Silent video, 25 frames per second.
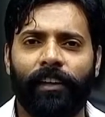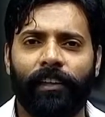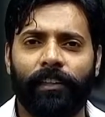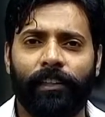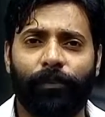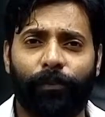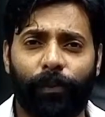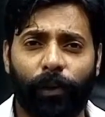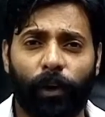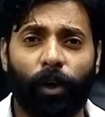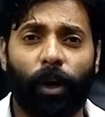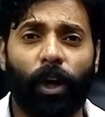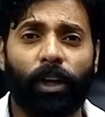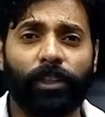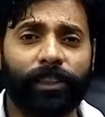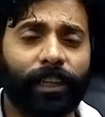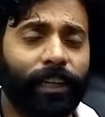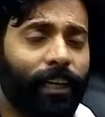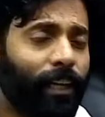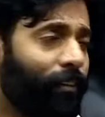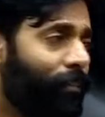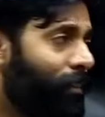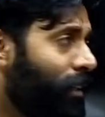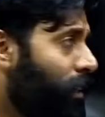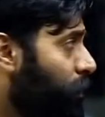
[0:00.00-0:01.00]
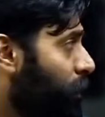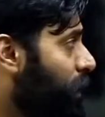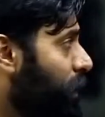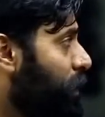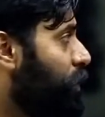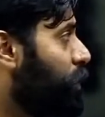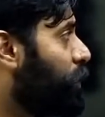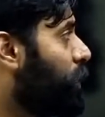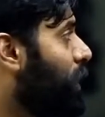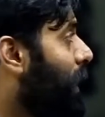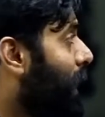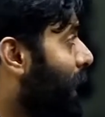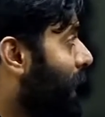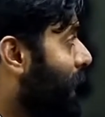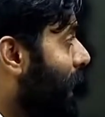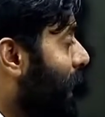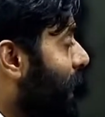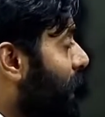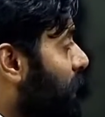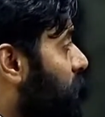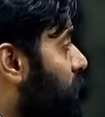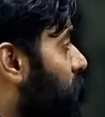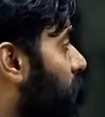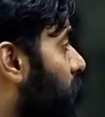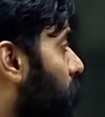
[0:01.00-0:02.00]
Velocity with which it
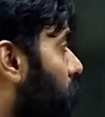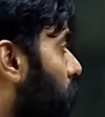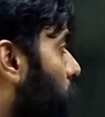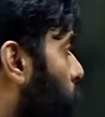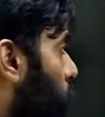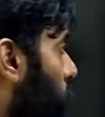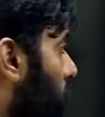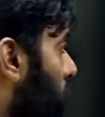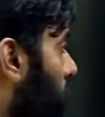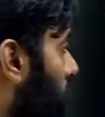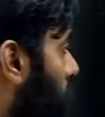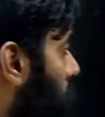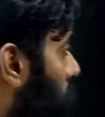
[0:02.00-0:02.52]
hits the ground.